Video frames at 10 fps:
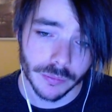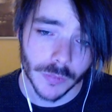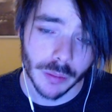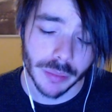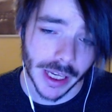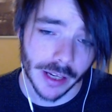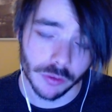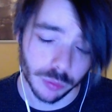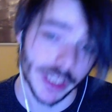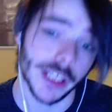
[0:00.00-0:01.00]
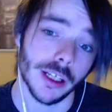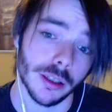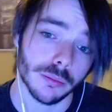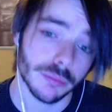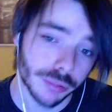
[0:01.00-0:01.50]
players winning
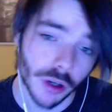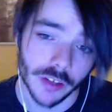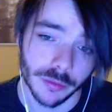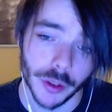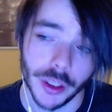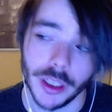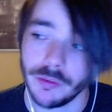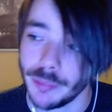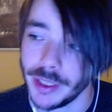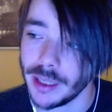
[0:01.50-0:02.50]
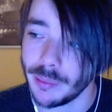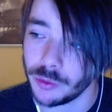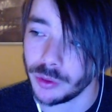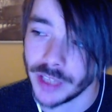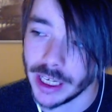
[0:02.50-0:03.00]
prize money from being able to
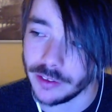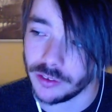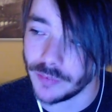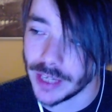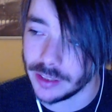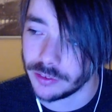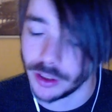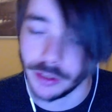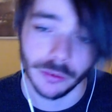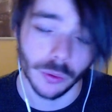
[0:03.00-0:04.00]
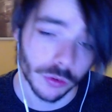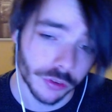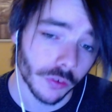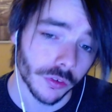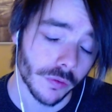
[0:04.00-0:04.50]
attend these events, and all
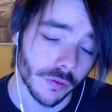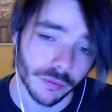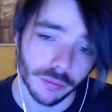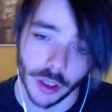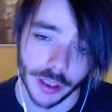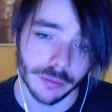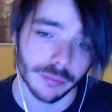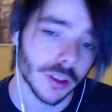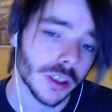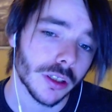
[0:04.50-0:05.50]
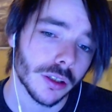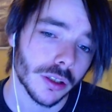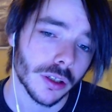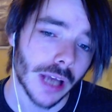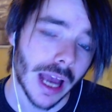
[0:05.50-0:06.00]
sorts of like
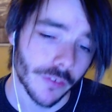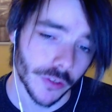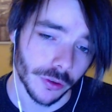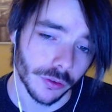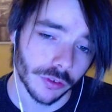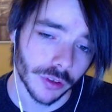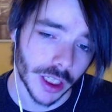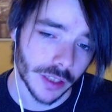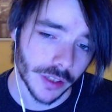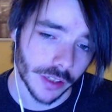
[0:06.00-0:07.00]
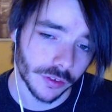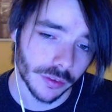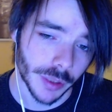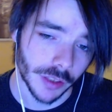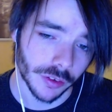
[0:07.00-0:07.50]
avenues like this,
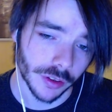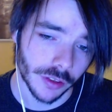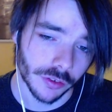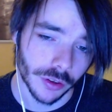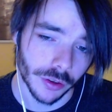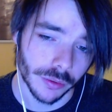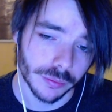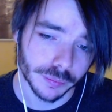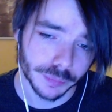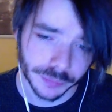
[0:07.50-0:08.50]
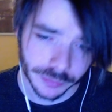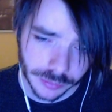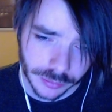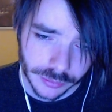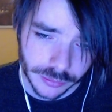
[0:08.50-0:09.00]
basically. So
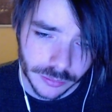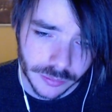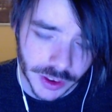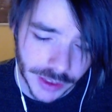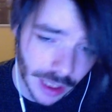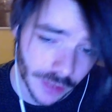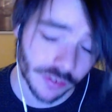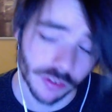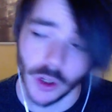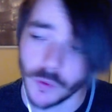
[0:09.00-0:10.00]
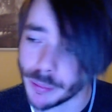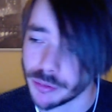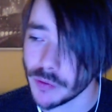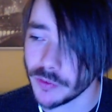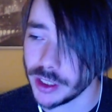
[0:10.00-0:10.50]
yeah, this is not for
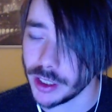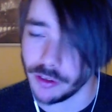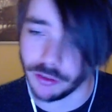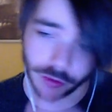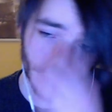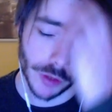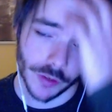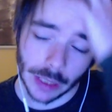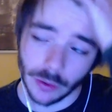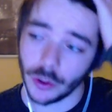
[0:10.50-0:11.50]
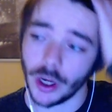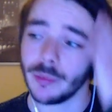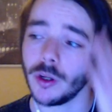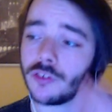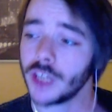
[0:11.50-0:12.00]
profit, and just for the record, I'm
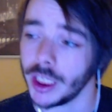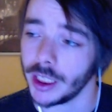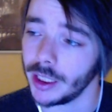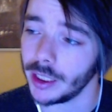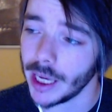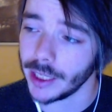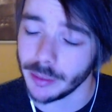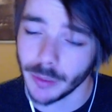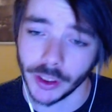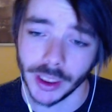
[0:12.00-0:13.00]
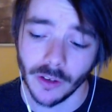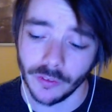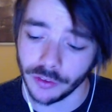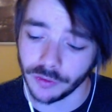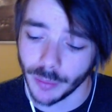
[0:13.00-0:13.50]
not taking any money out of
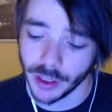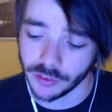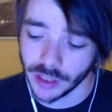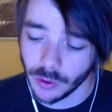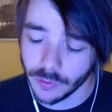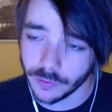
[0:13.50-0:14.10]
this for myself.